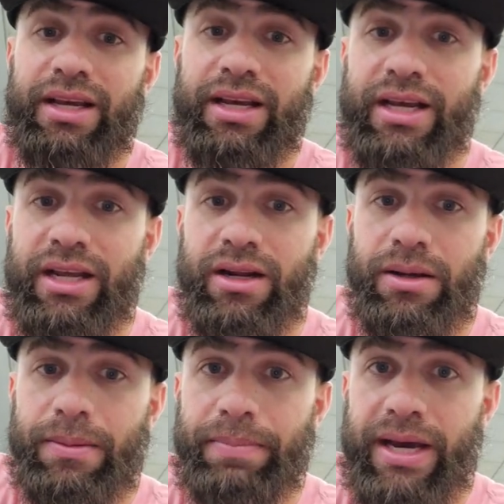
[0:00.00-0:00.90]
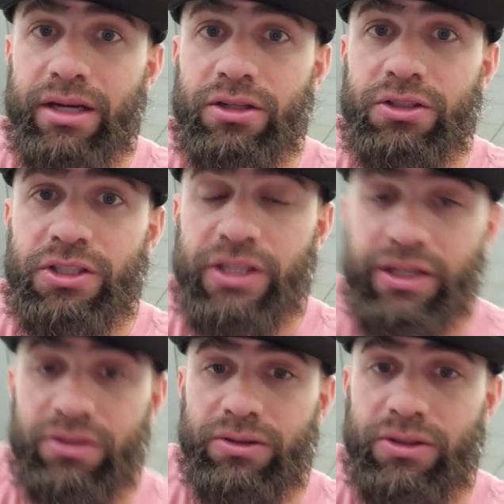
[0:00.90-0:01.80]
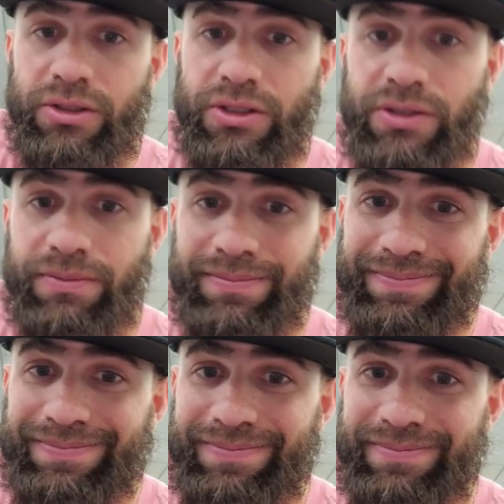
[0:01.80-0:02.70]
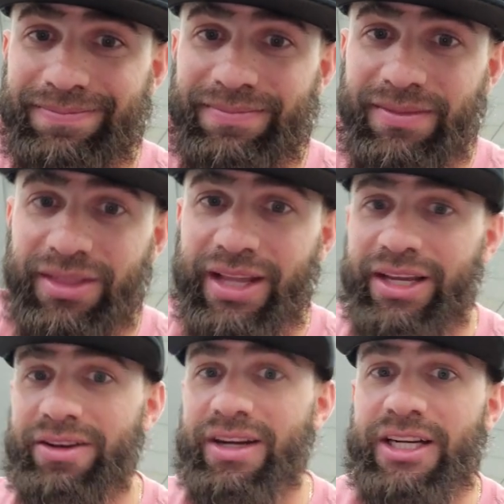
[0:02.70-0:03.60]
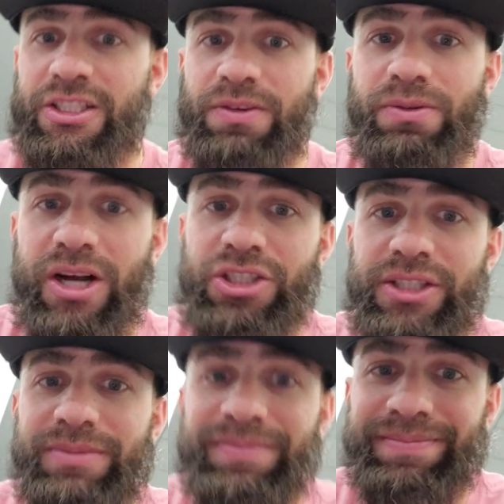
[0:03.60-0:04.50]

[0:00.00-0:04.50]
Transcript: And back to singles. Thank you guys for watching.